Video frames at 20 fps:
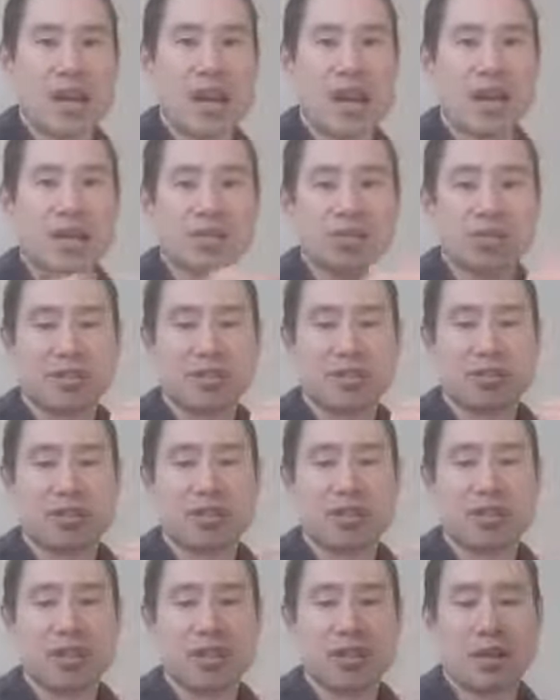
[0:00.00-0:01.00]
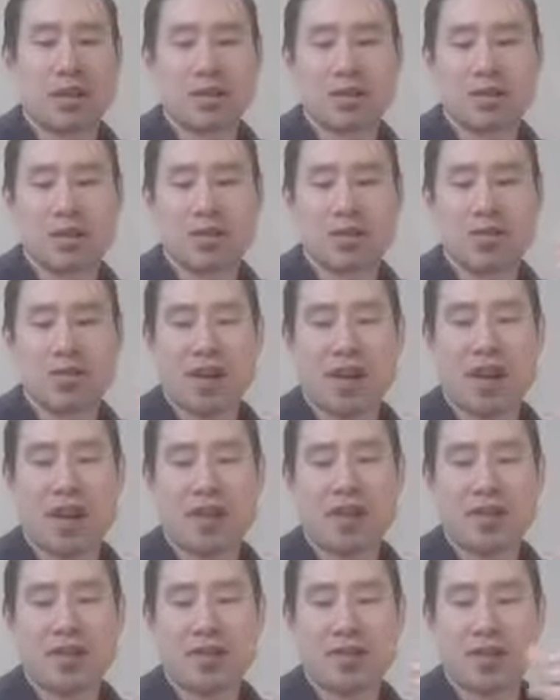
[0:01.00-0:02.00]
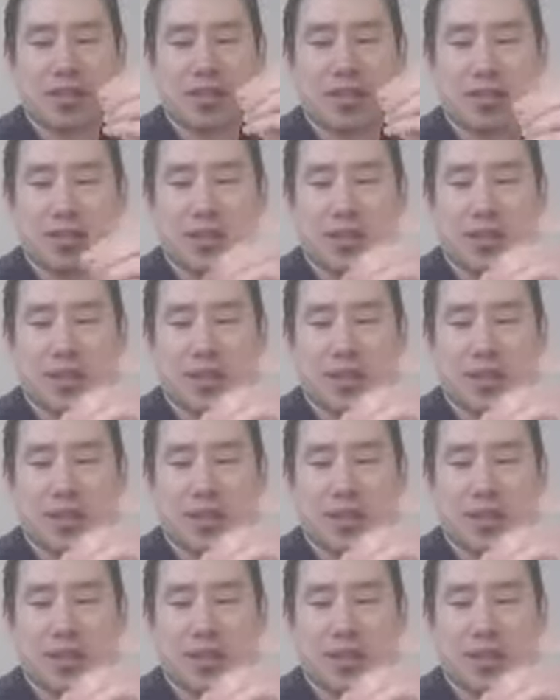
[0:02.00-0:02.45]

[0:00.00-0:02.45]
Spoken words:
So you can get a piece of ice, hold